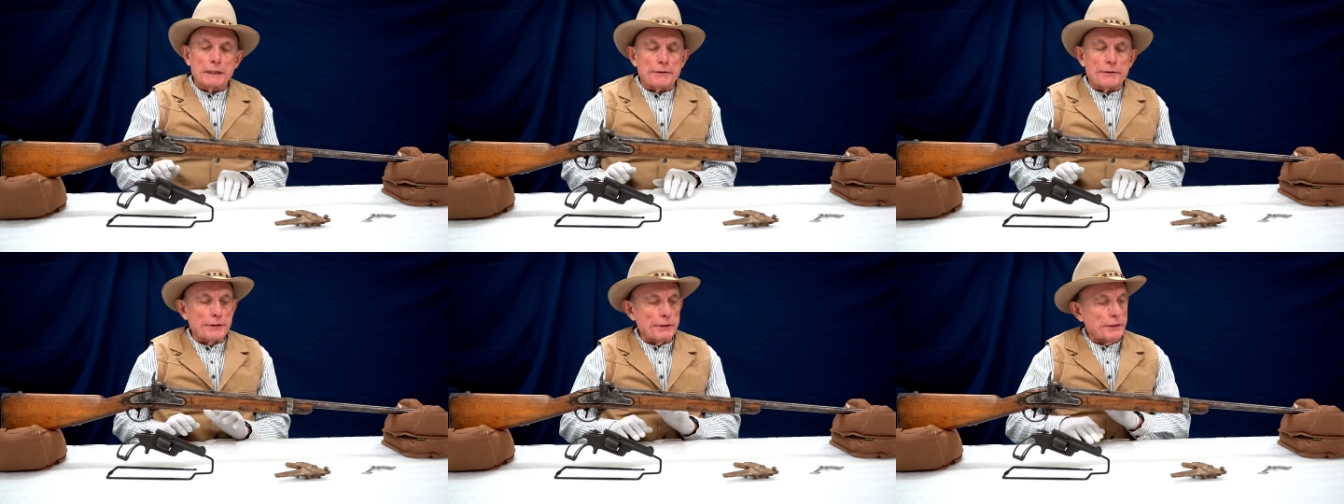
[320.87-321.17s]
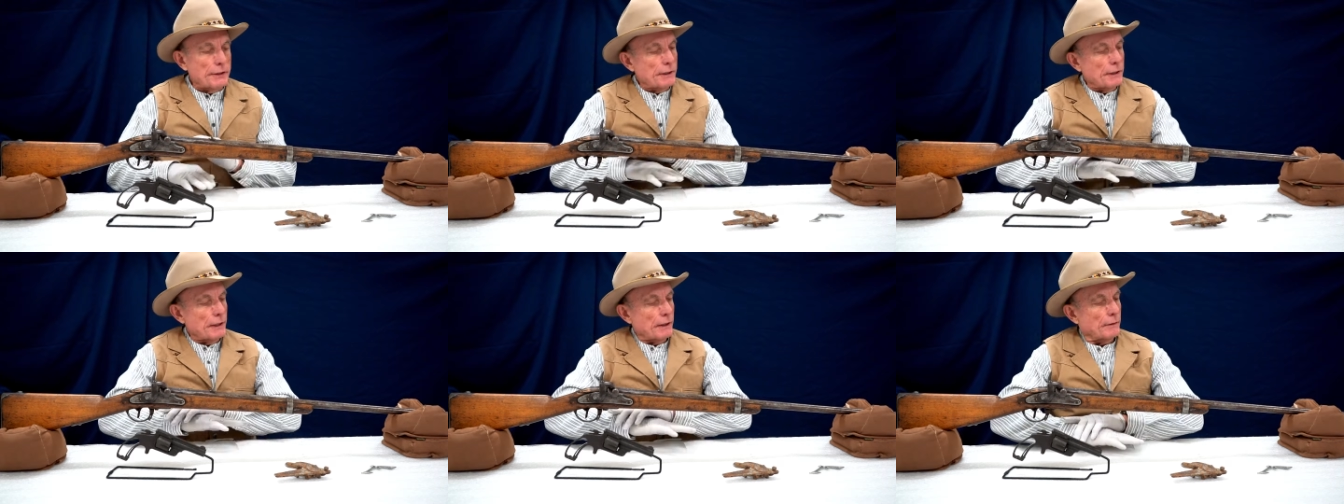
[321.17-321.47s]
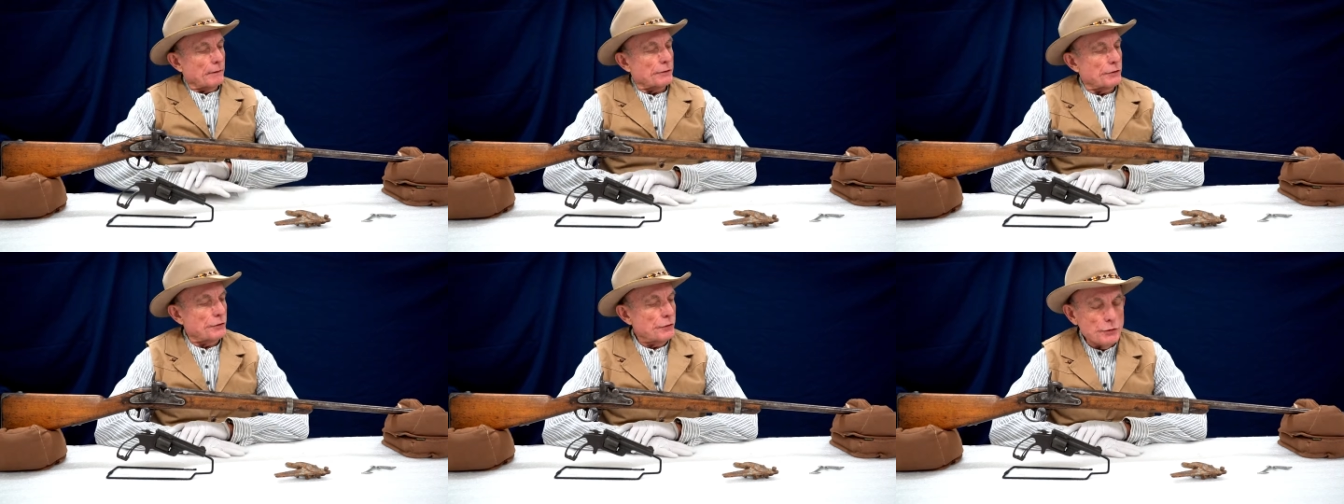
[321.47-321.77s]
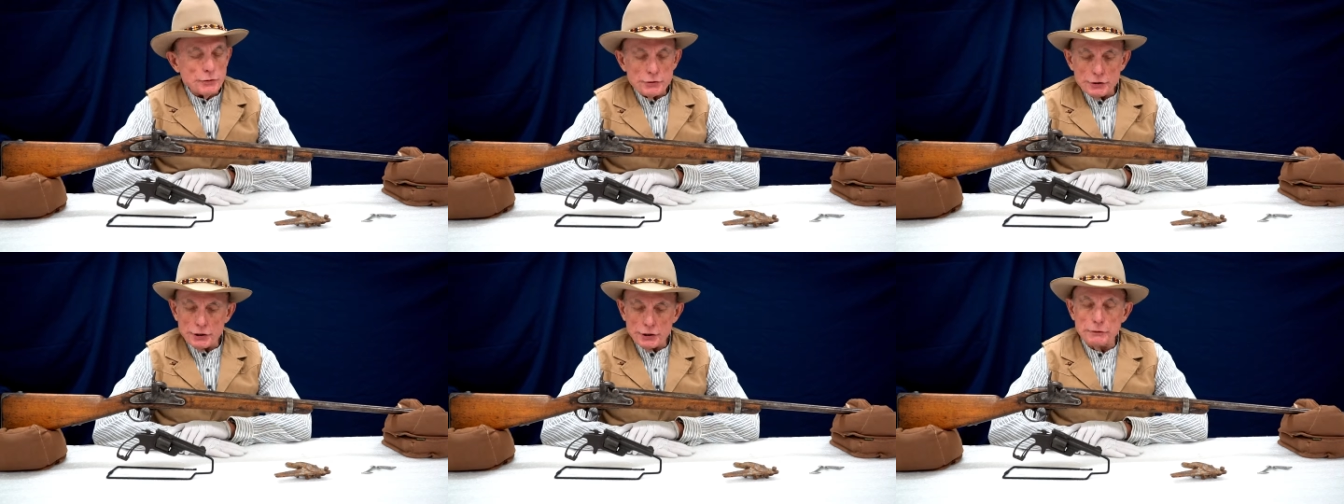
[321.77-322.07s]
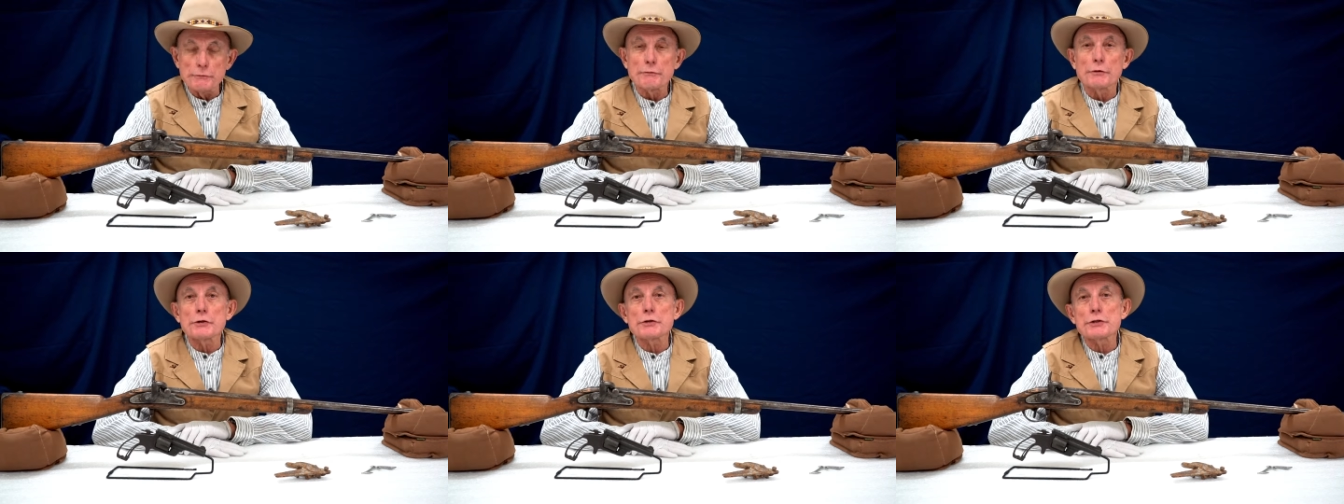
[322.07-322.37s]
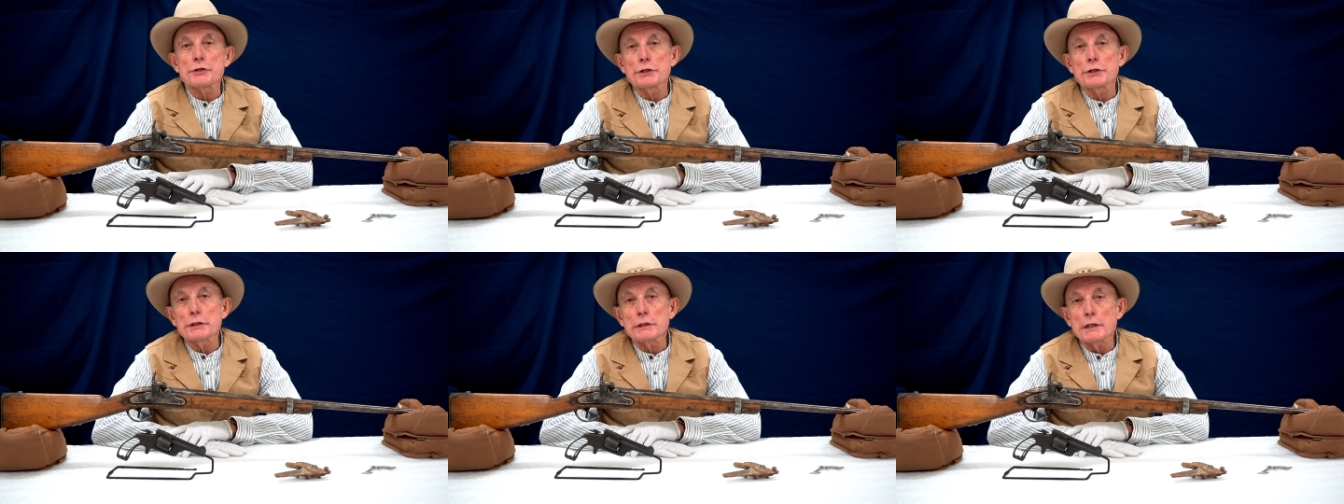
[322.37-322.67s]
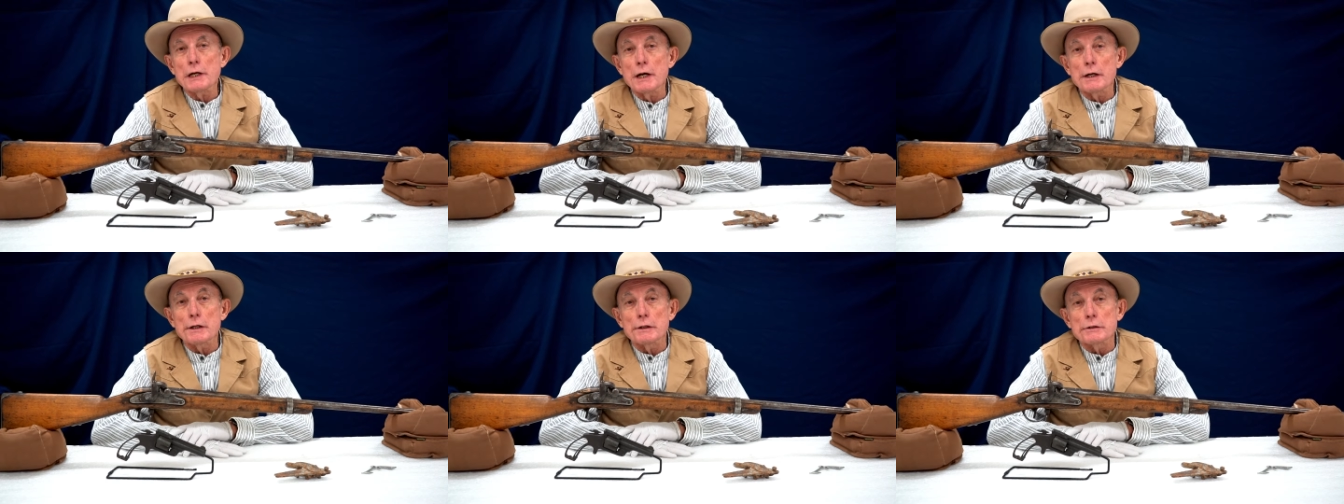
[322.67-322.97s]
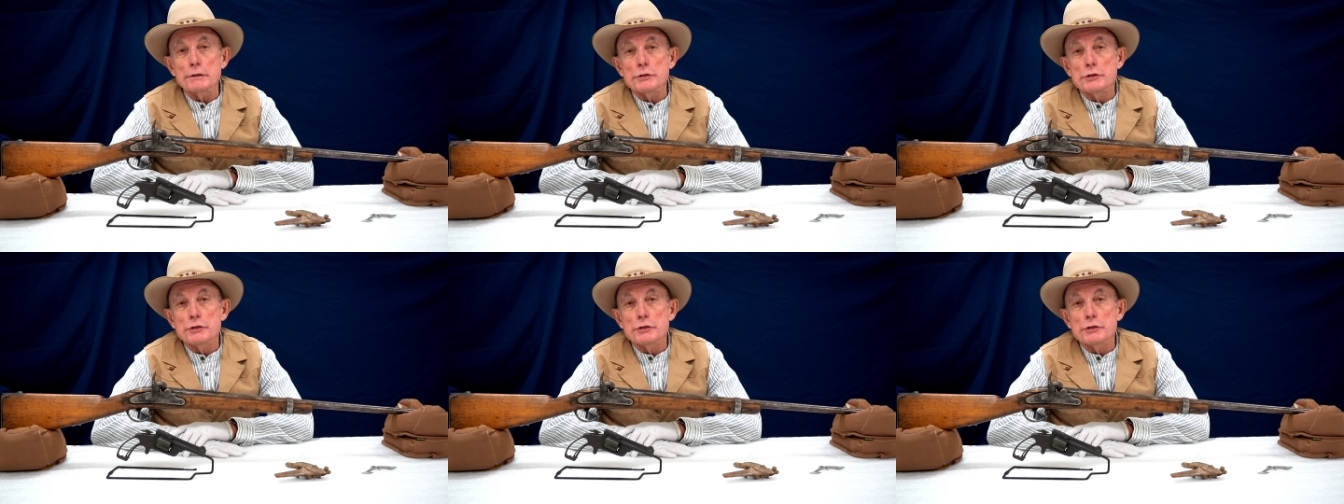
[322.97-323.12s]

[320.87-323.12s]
The Union version had an